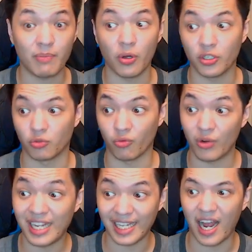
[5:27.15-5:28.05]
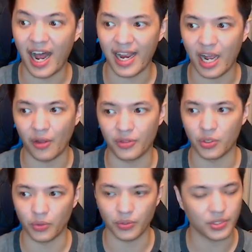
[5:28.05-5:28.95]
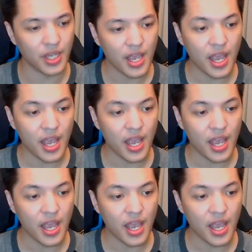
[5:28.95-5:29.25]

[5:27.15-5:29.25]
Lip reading: push really high health totals.